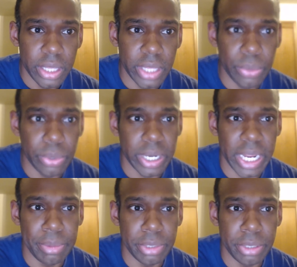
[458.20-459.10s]
they weren't
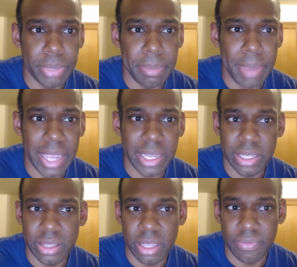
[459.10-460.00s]
able to bring back
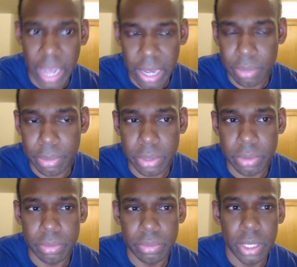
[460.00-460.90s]
anything
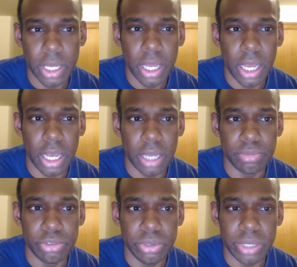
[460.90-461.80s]
valuable
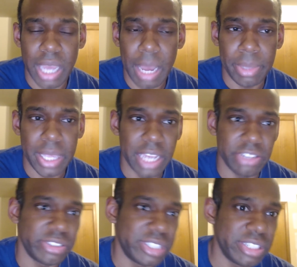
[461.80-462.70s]
um, due to
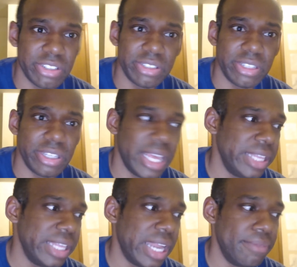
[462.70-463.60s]
complications. That's just a
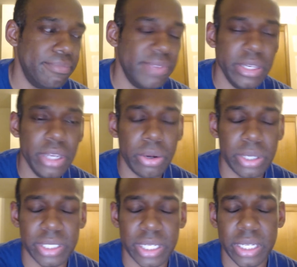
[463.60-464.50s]
thing that I've been
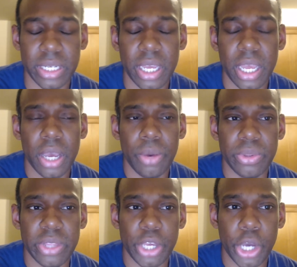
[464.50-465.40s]
noticing
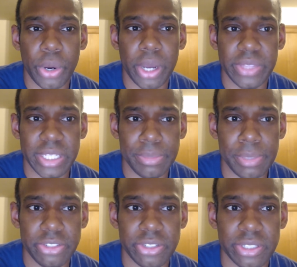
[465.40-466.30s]
when they go on these
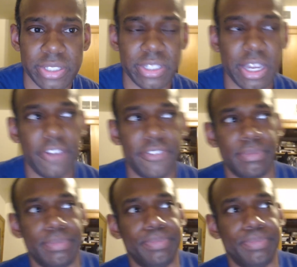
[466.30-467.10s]
missions and stuff.